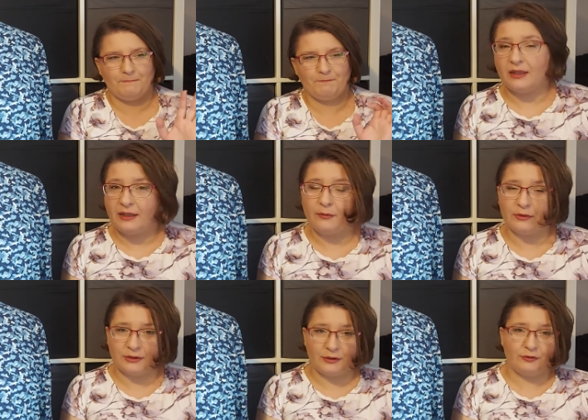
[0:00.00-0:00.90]
And I
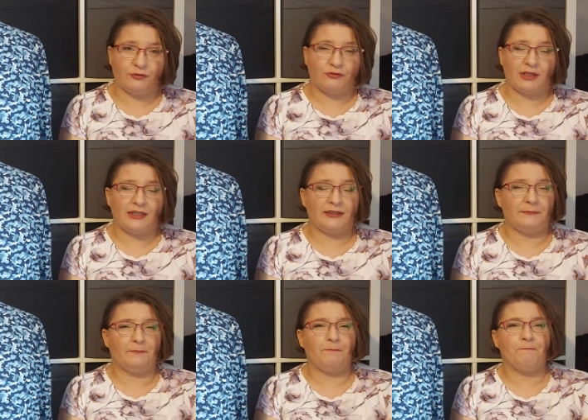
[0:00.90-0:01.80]
wanted to try
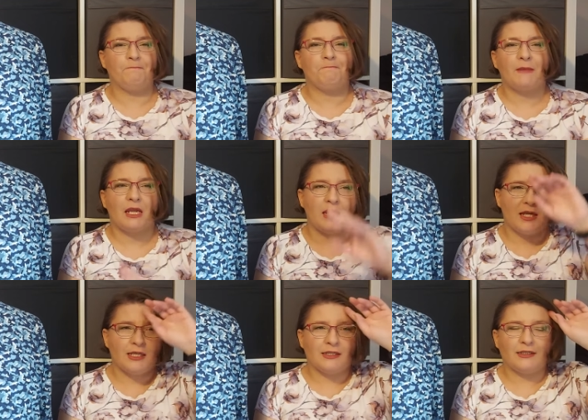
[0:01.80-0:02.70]
them.
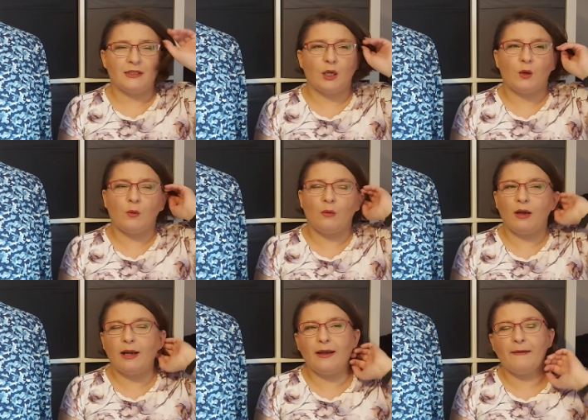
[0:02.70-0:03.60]
So
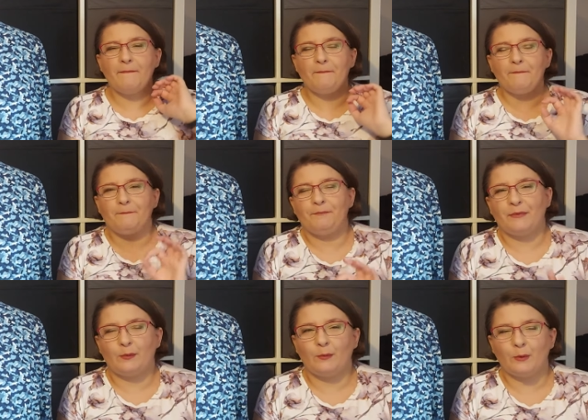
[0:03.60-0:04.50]
um,
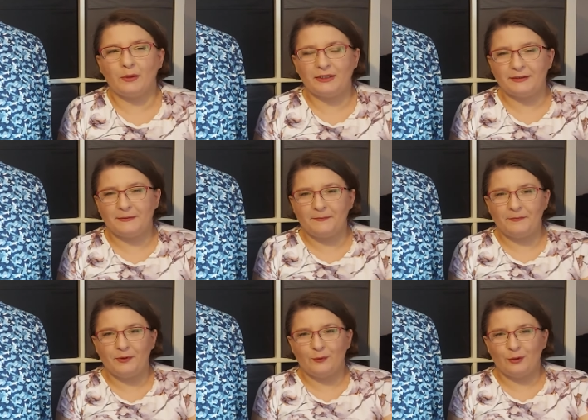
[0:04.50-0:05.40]
we went,
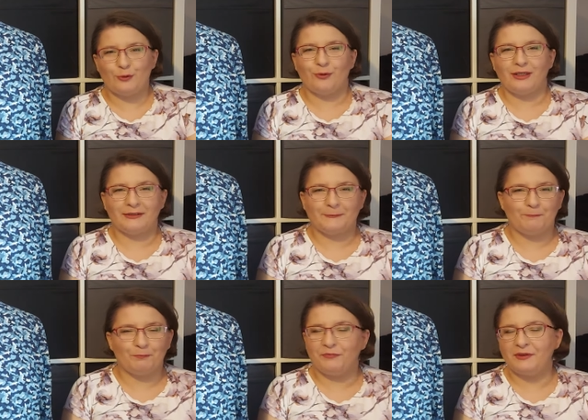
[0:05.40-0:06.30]
we tried
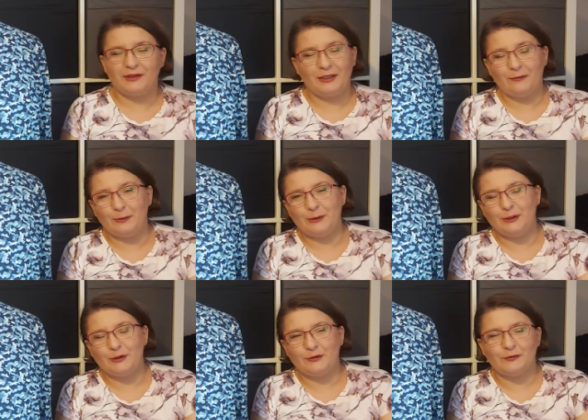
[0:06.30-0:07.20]
definitely
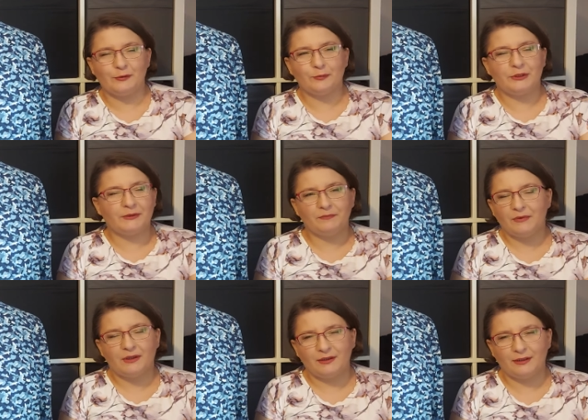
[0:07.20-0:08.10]
not for me.
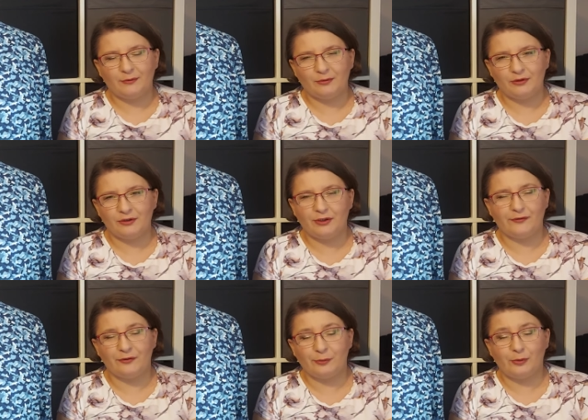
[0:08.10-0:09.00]
They weren't
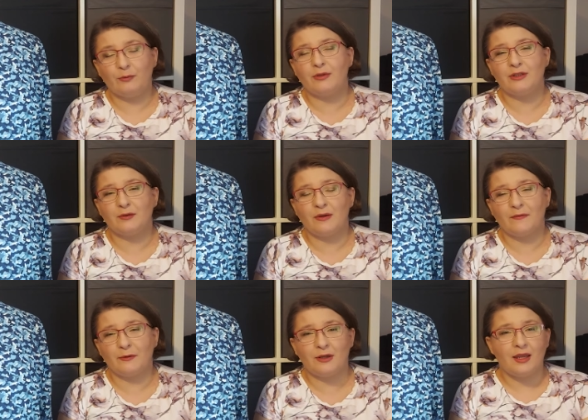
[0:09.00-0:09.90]
comfortable
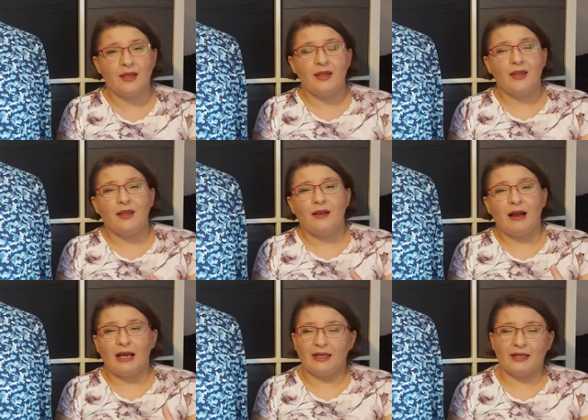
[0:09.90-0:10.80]
whatsoever.
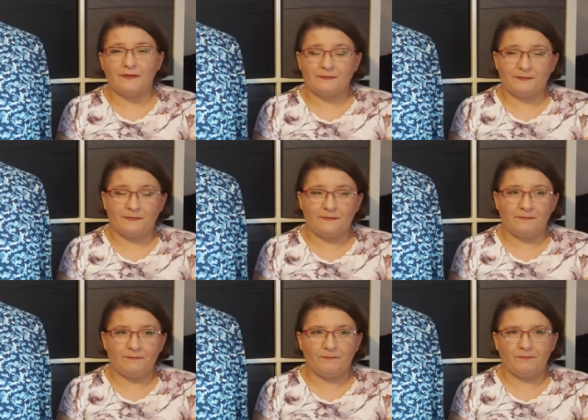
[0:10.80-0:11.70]
I have
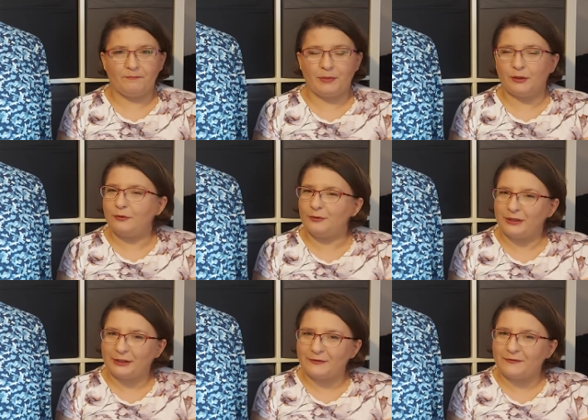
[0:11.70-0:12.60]

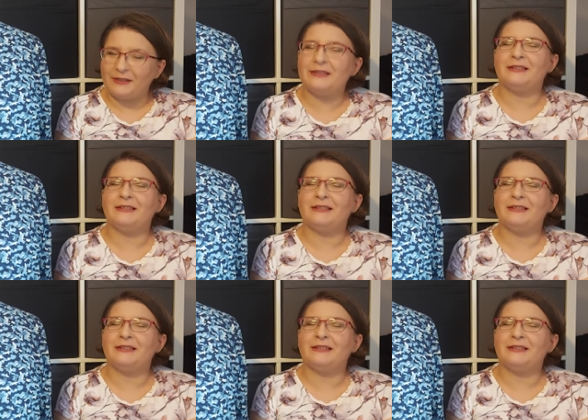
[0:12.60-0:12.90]
peculiar feet.